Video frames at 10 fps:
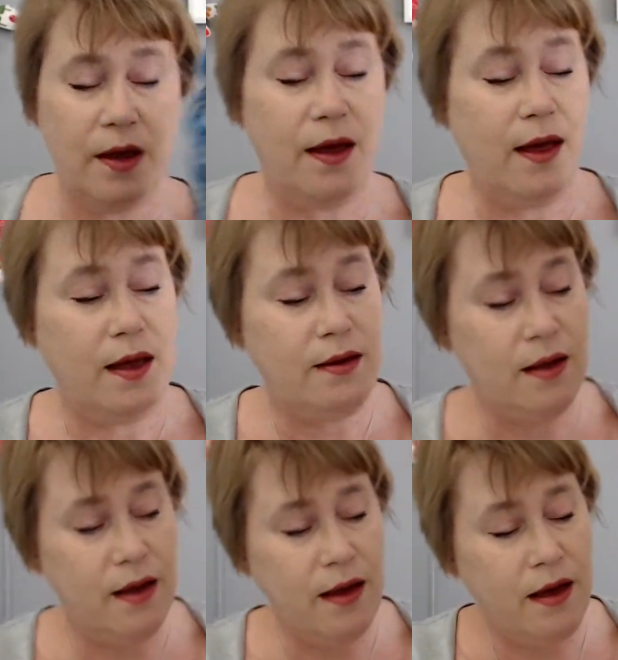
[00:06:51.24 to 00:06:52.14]
And
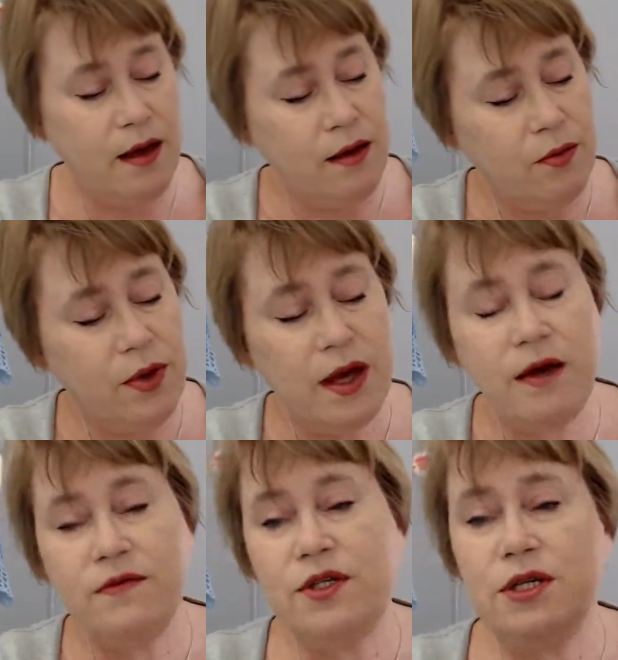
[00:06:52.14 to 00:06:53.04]
here we
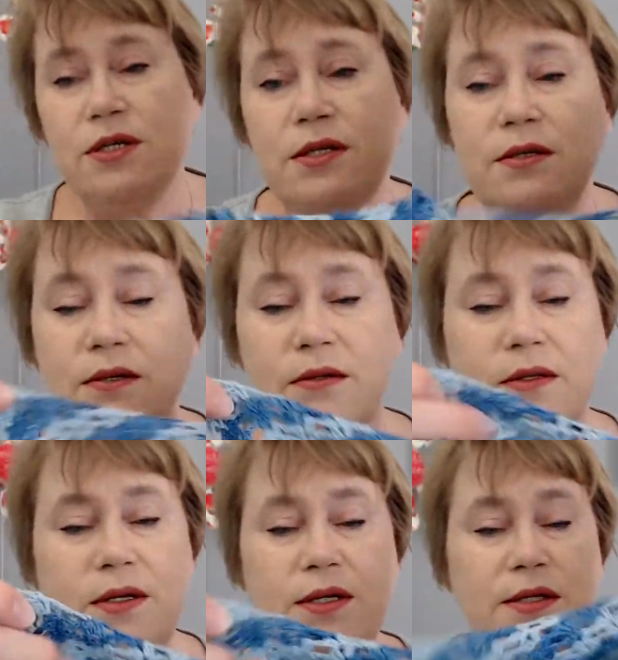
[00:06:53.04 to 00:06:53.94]
have just
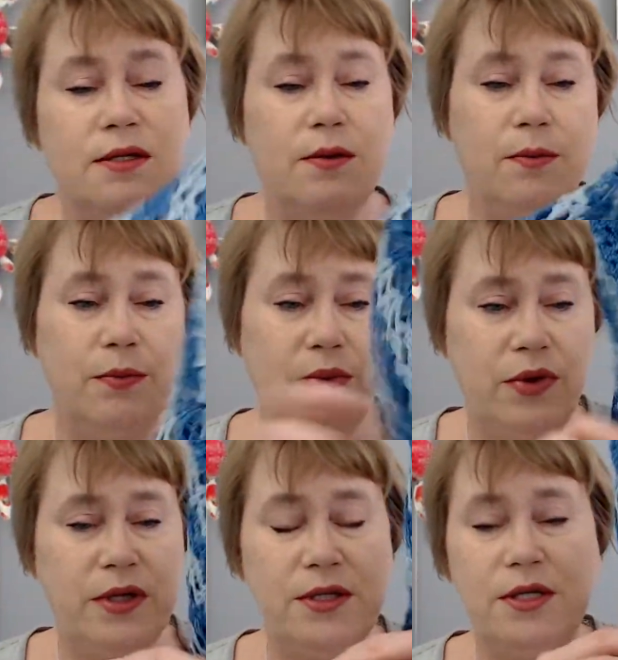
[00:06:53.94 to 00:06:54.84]
this
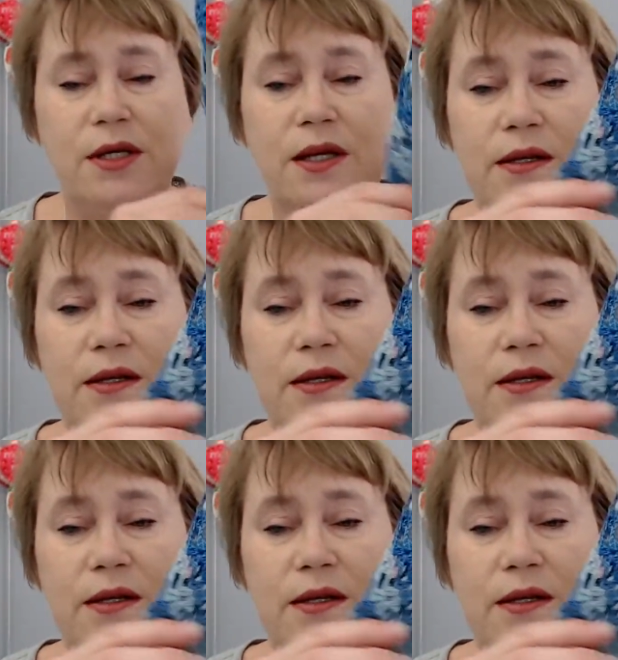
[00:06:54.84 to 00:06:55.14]
pretty little